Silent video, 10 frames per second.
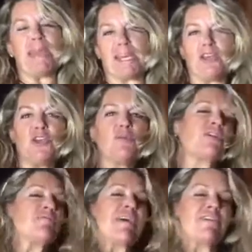making you one
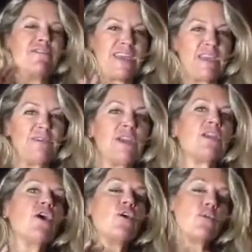of my favorite
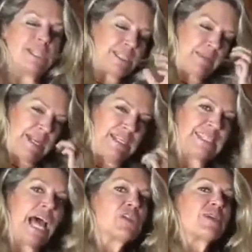recipes.
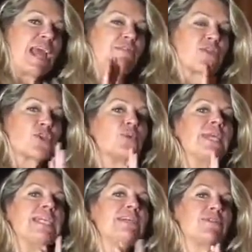Actually, I have
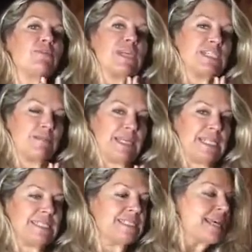3 different
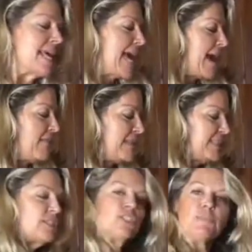recipes, and this
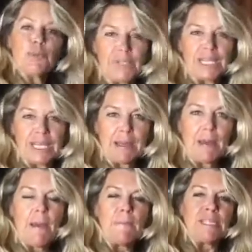is tabouli.
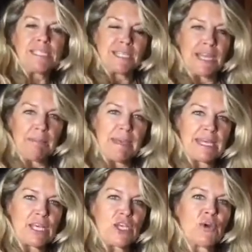But tonight I'm
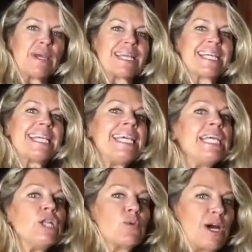making you a
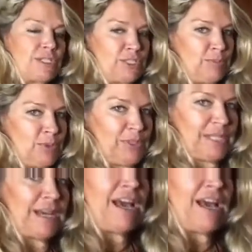quinoa tabouli. I